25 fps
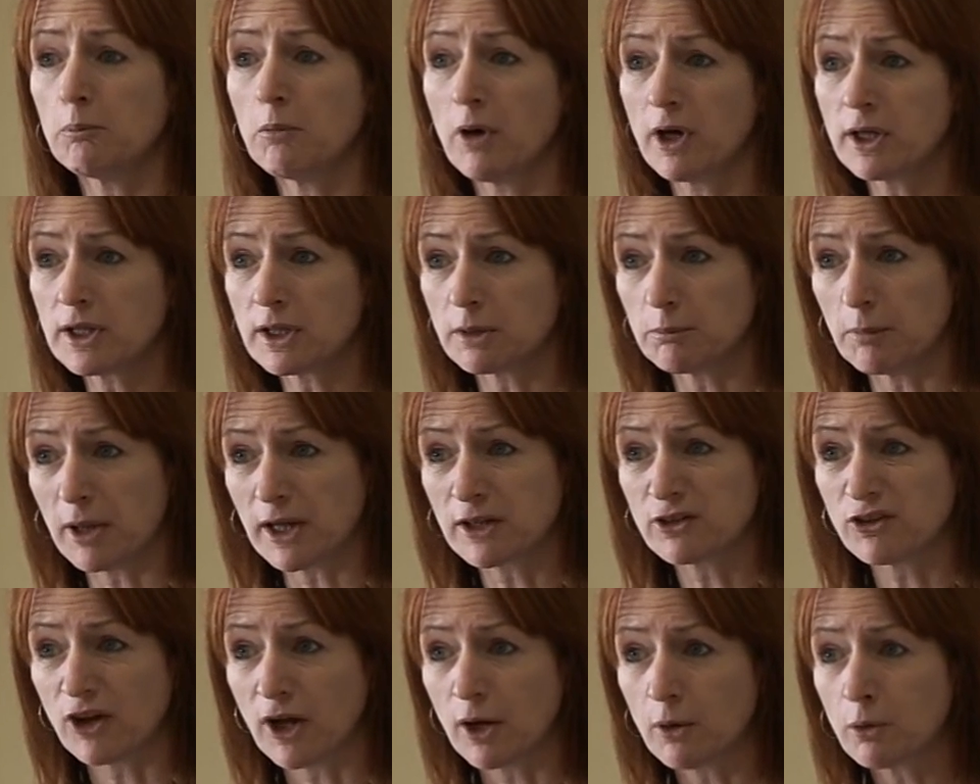Michael
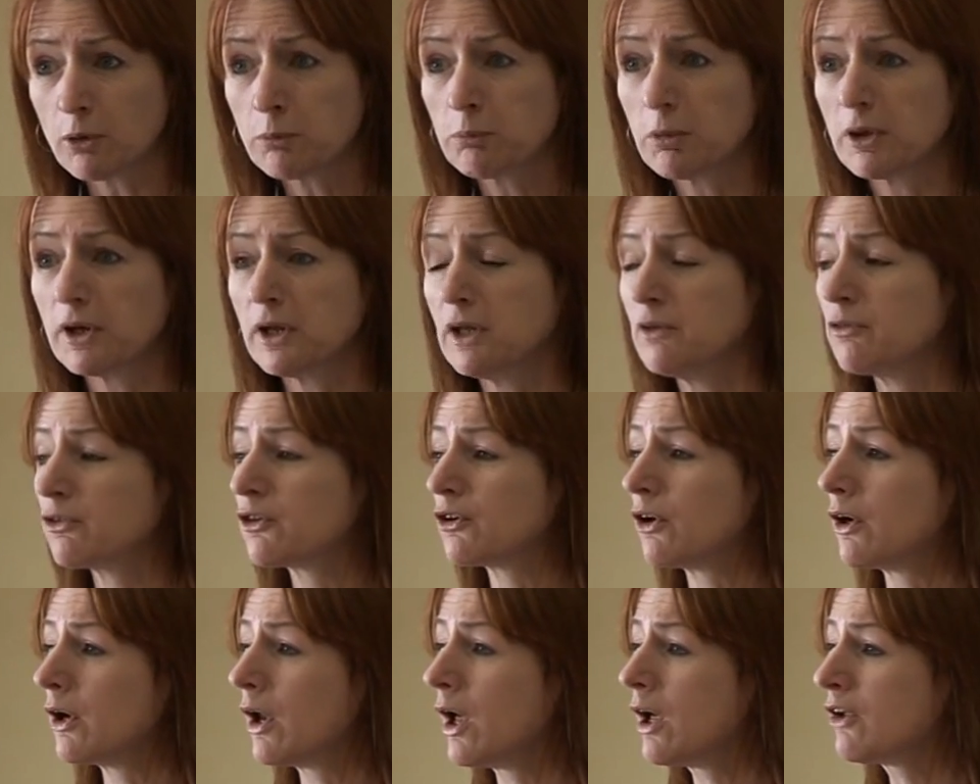McDowell, believe
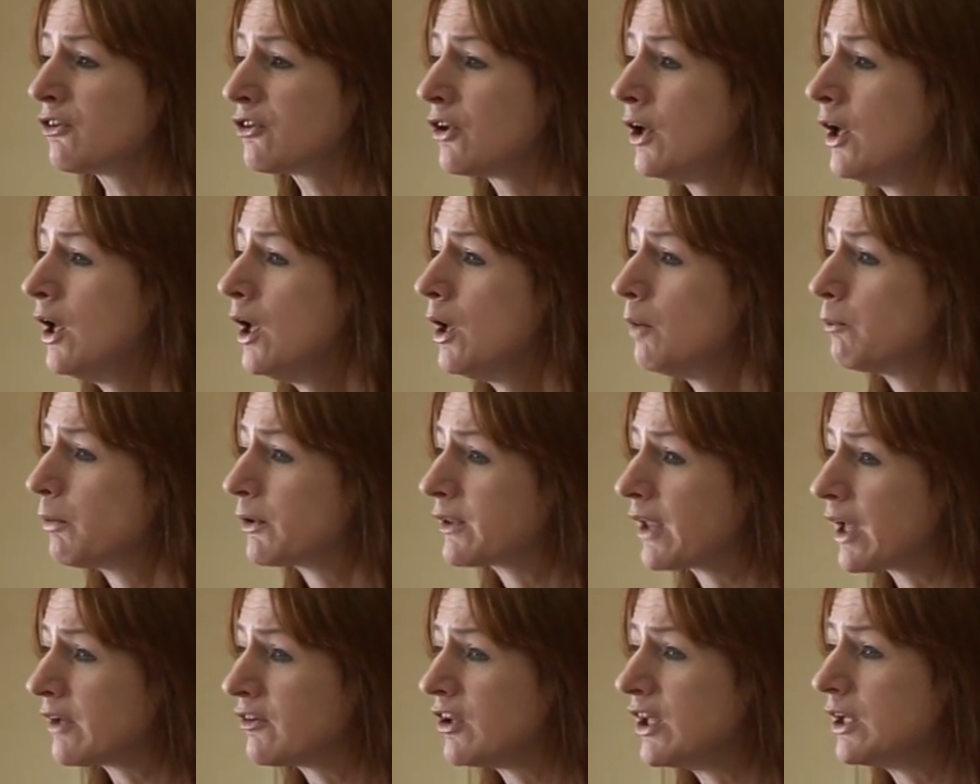it or not,
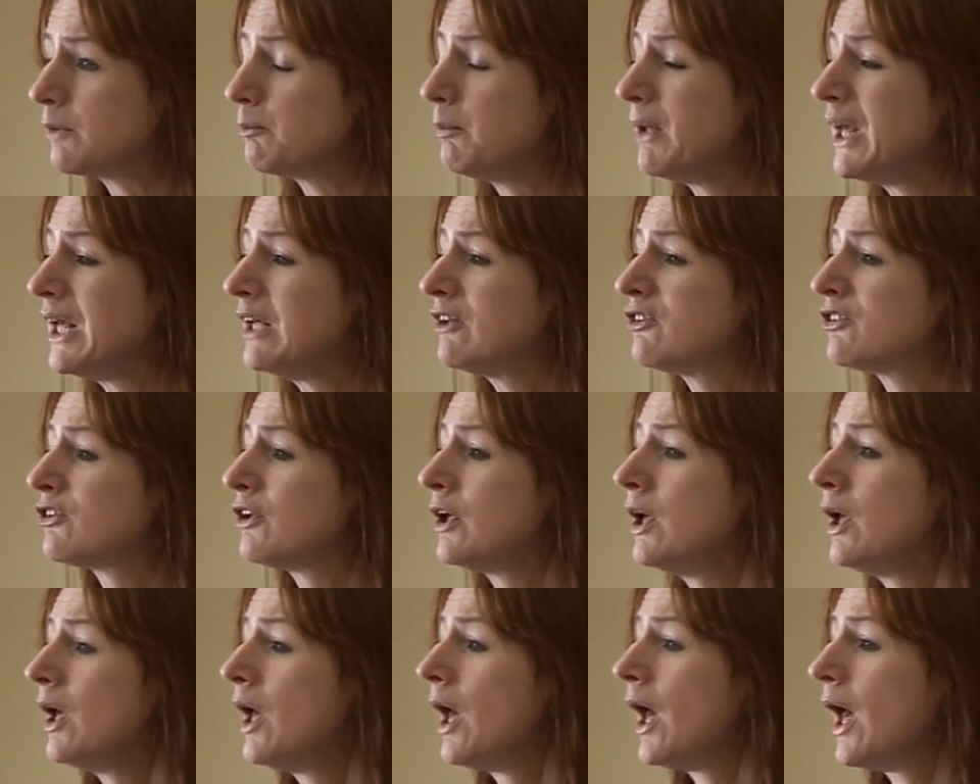but that he'd meet
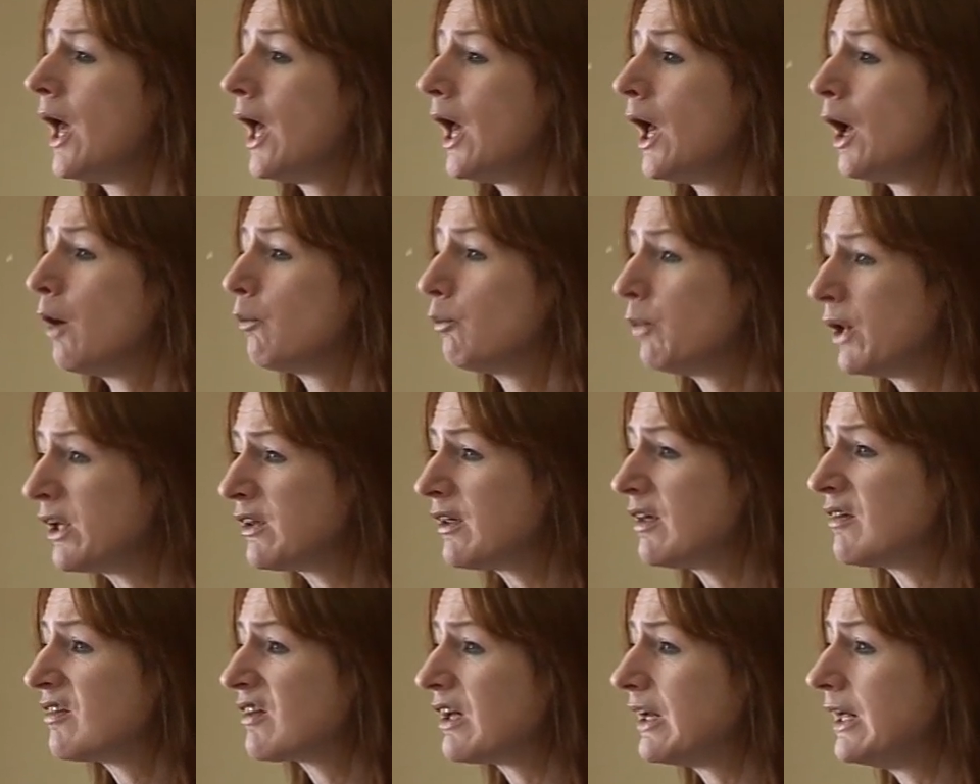
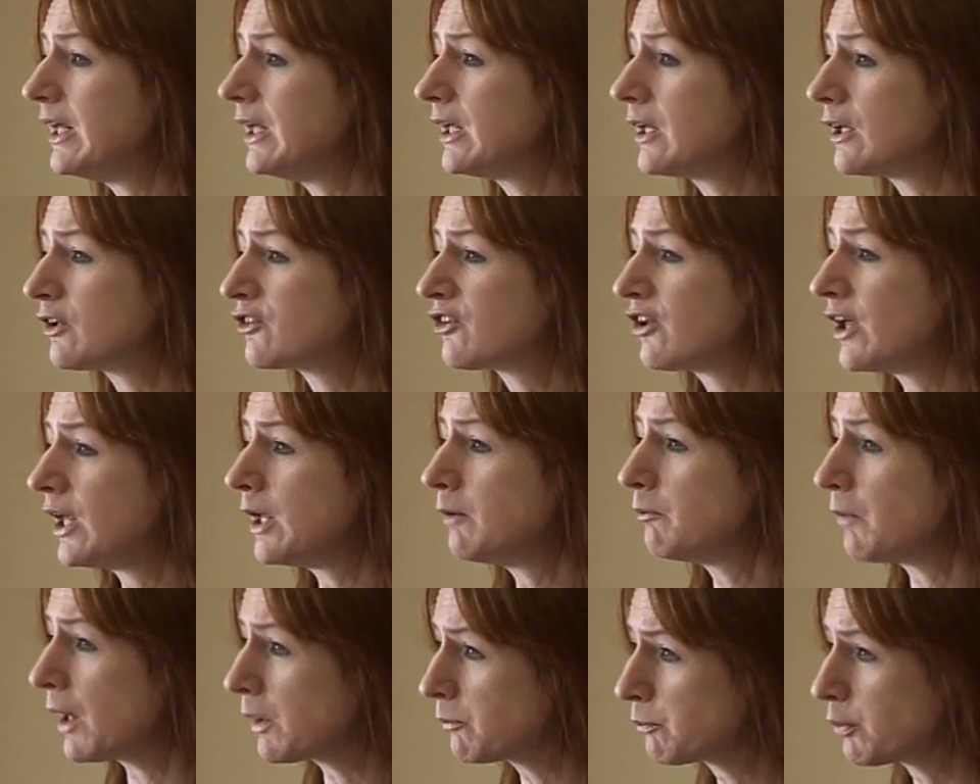with his legal
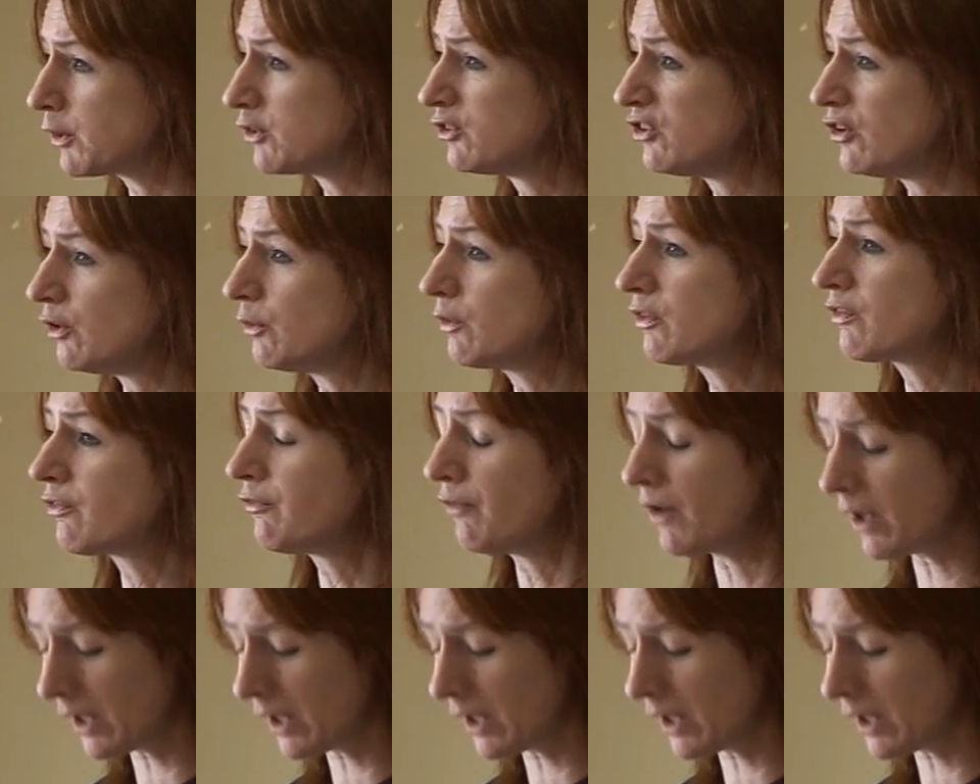team and produce